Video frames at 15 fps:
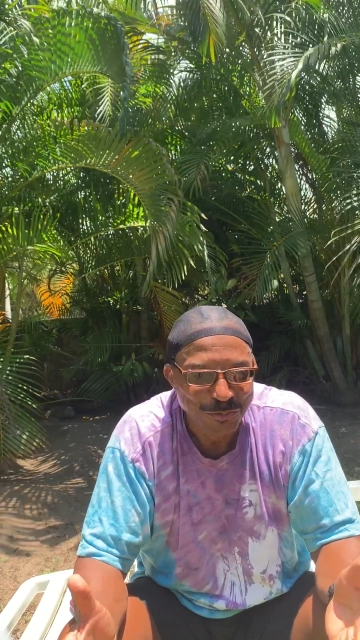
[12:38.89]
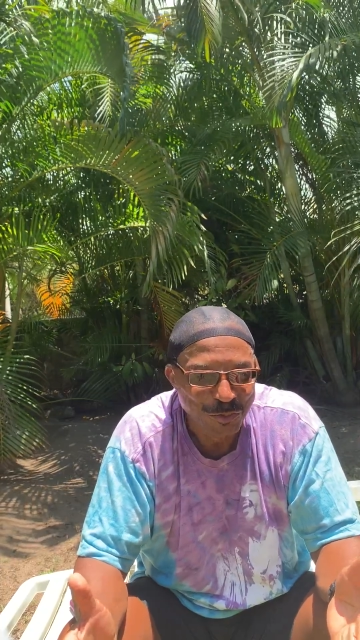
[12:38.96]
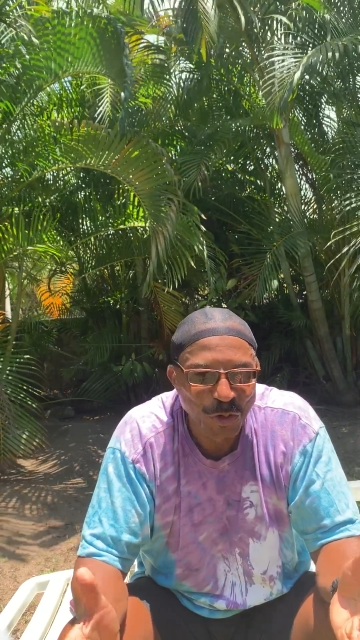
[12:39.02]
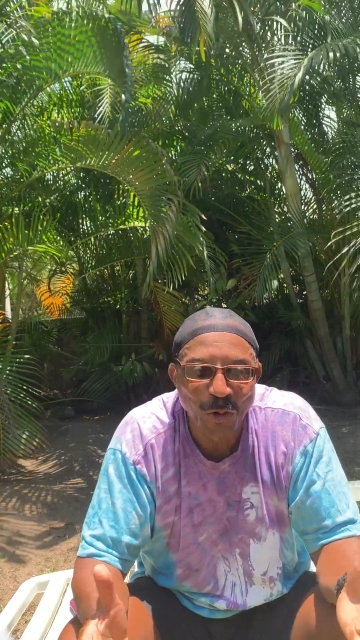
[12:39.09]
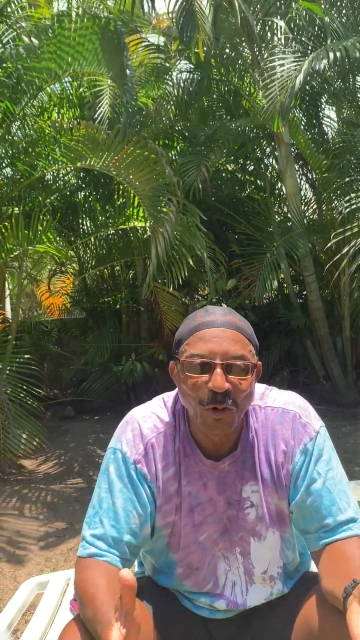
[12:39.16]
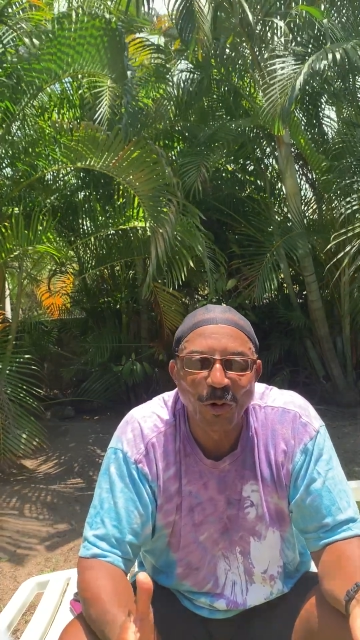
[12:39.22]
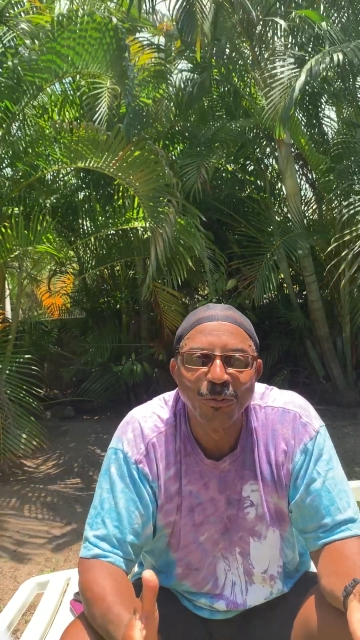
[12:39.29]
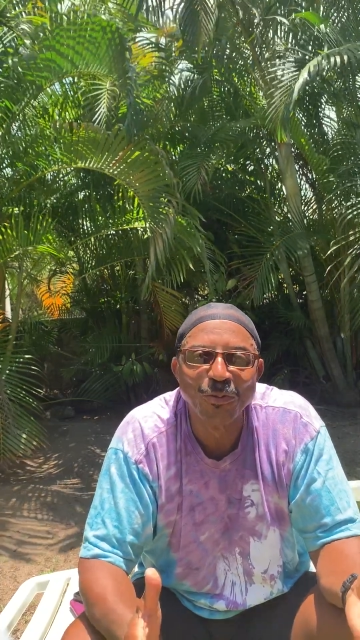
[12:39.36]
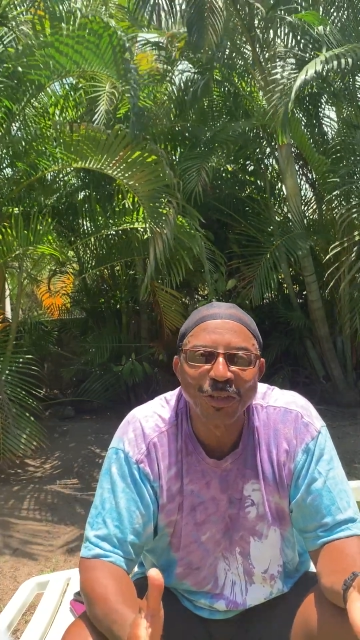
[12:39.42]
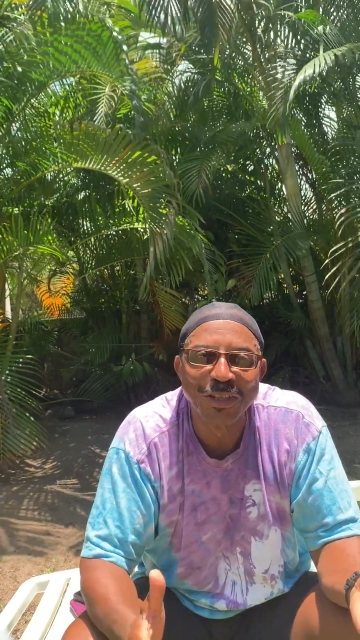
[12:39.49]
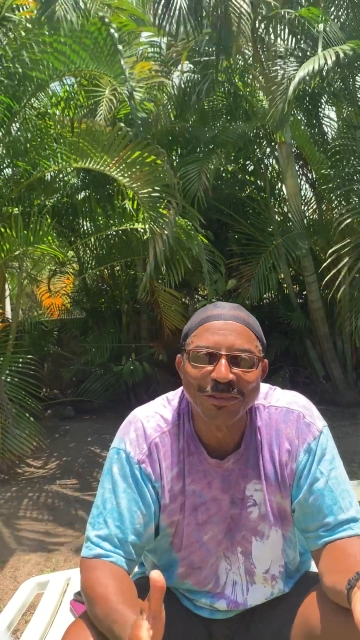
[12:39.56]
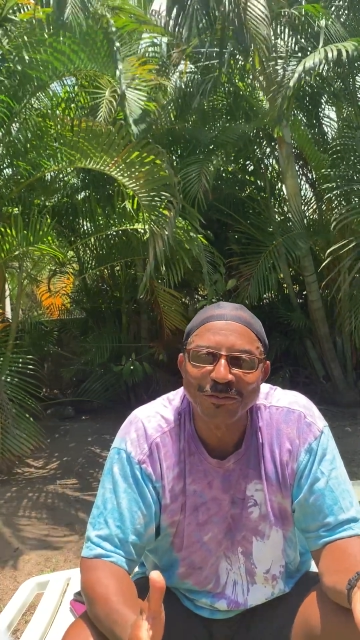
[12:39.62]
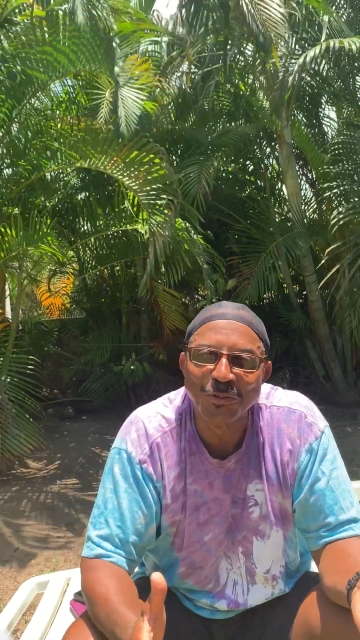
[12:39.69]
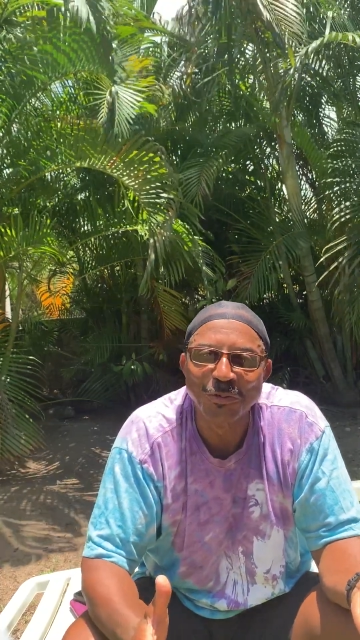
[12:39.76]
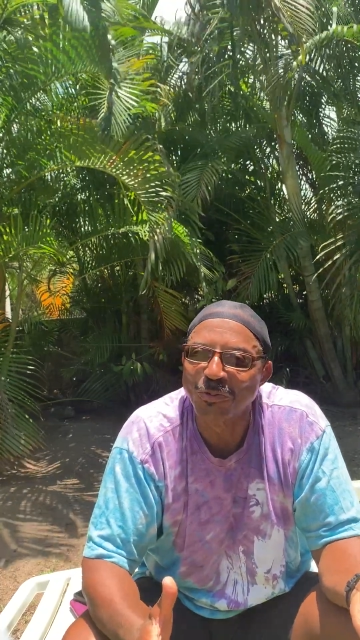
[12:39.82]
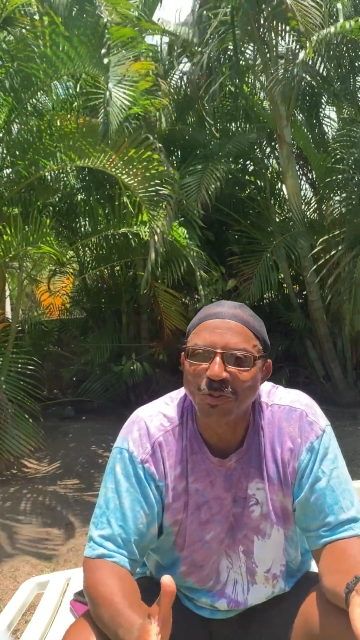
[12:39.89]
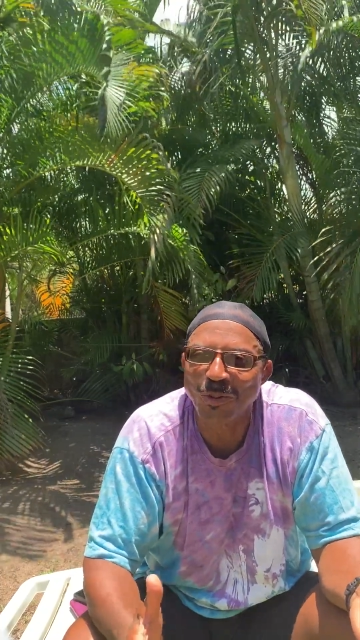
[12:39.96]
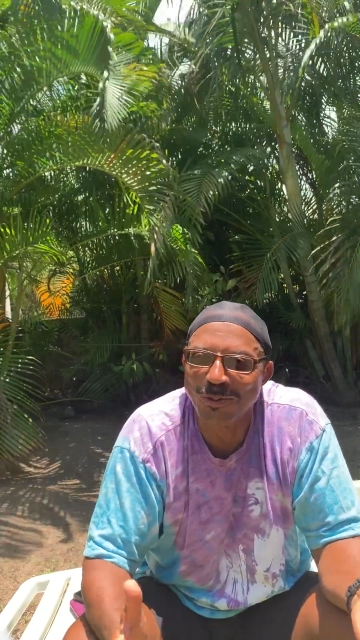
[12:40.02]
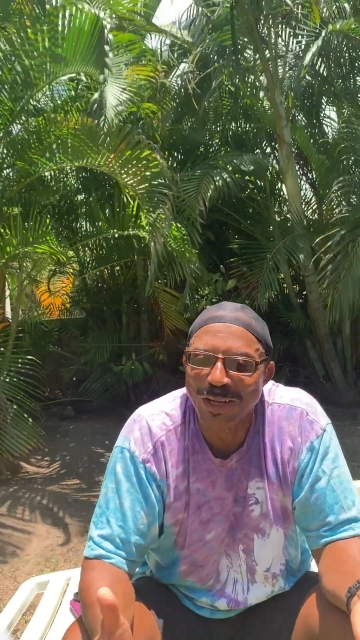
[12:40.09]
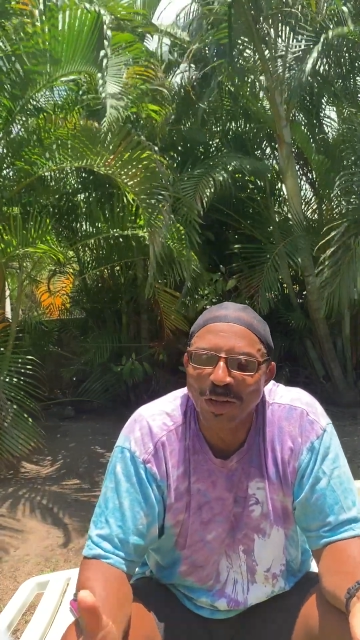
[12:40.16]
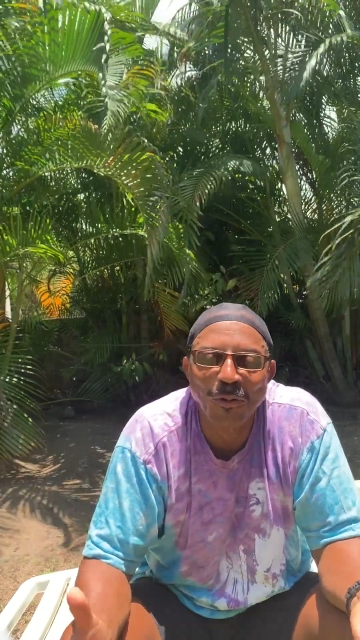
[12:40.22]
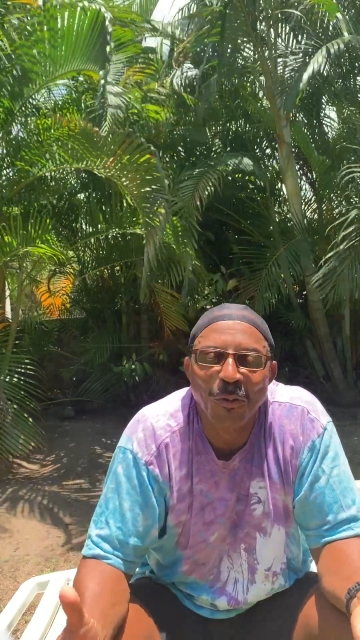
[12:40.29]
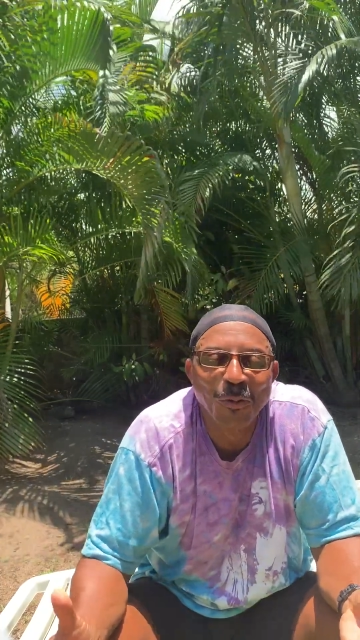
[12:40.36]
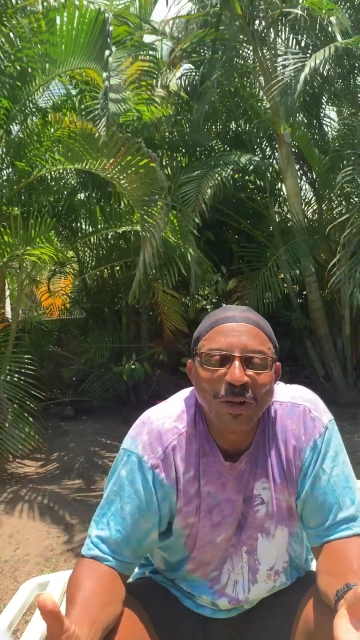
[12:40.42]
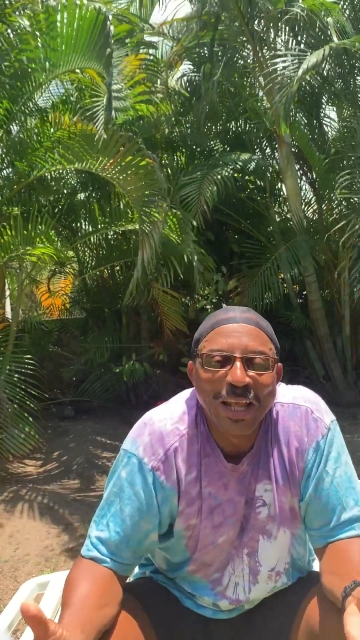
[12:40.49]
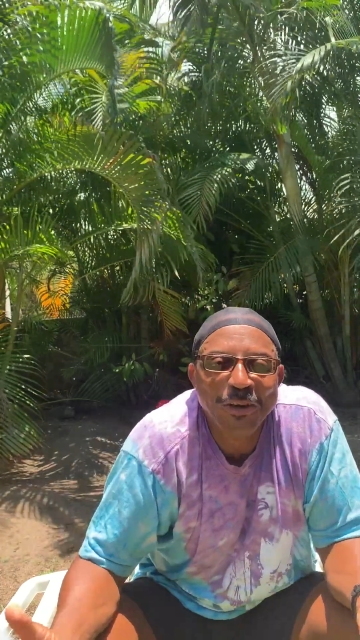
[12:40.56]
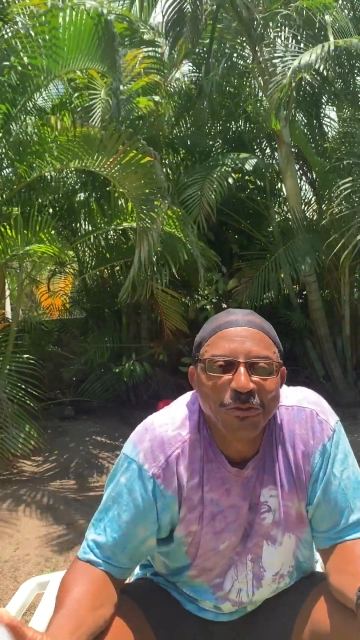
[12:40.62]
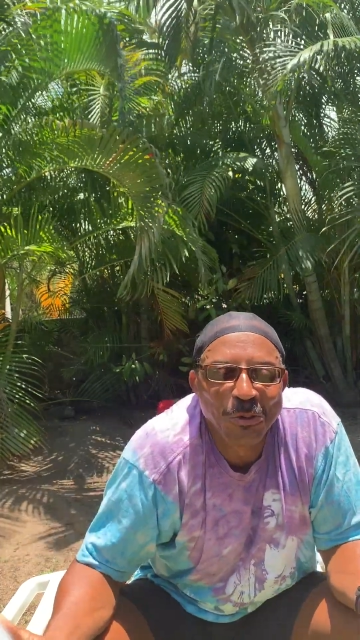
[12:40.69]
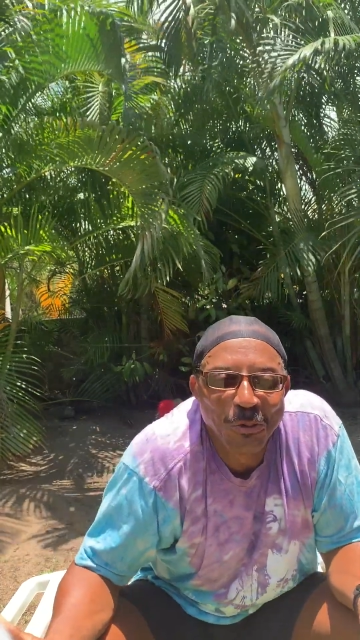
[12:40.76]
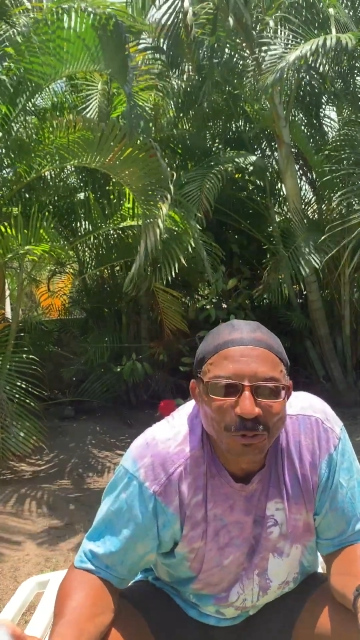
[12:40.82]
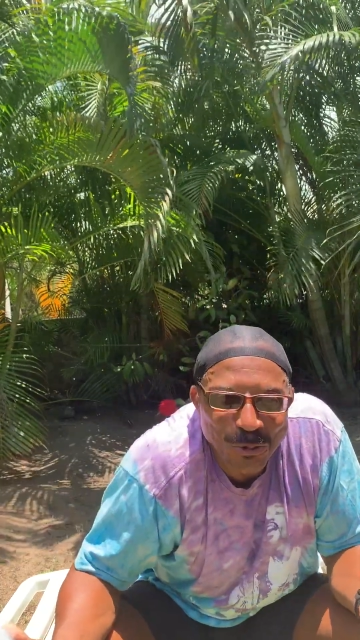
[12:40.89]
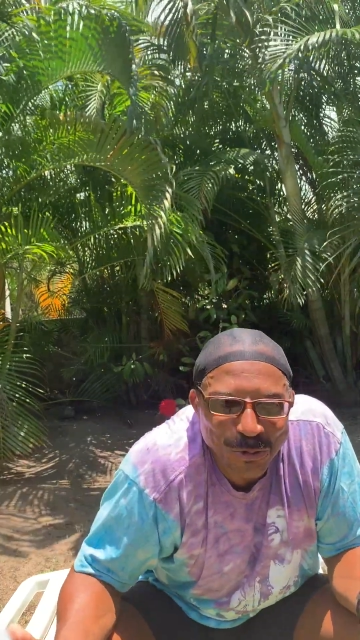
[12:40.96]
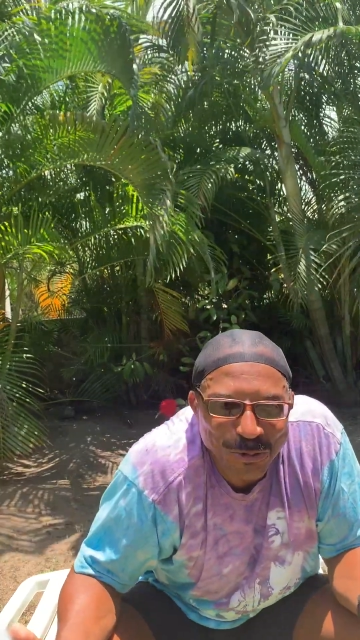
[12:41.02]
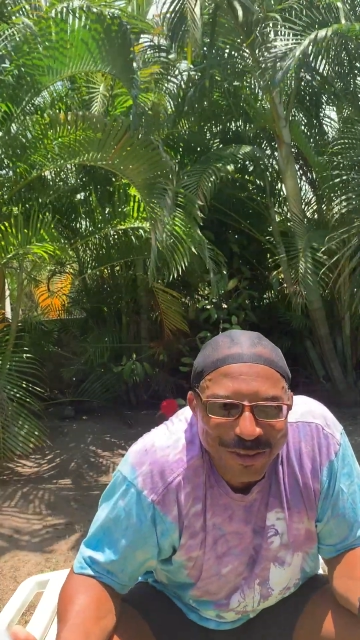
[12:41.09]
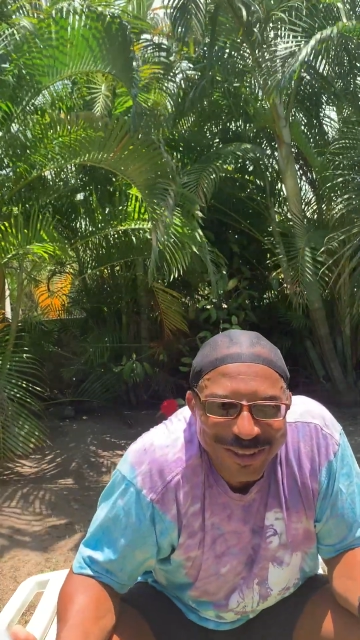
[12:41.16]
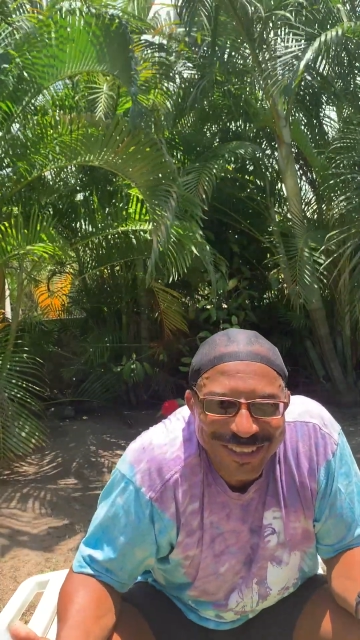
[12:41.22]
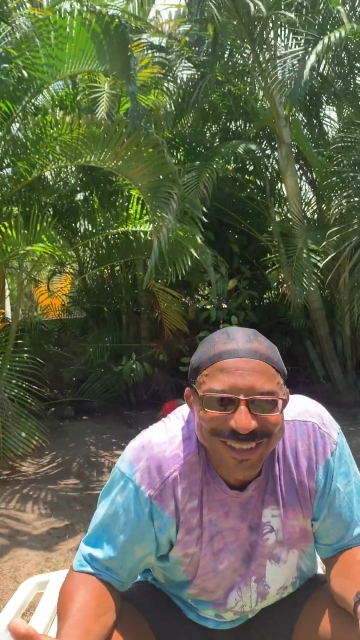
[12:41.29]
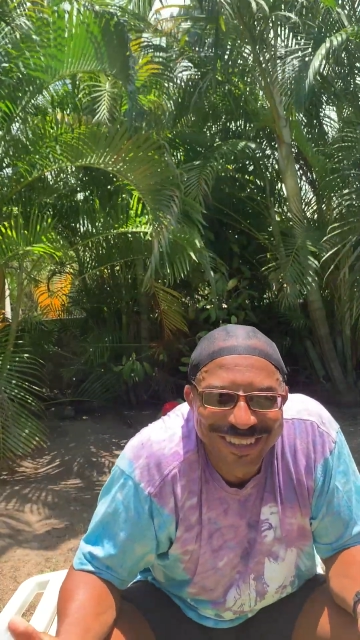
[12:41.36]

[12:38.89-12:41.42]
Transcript: terms and quote unquote like rules,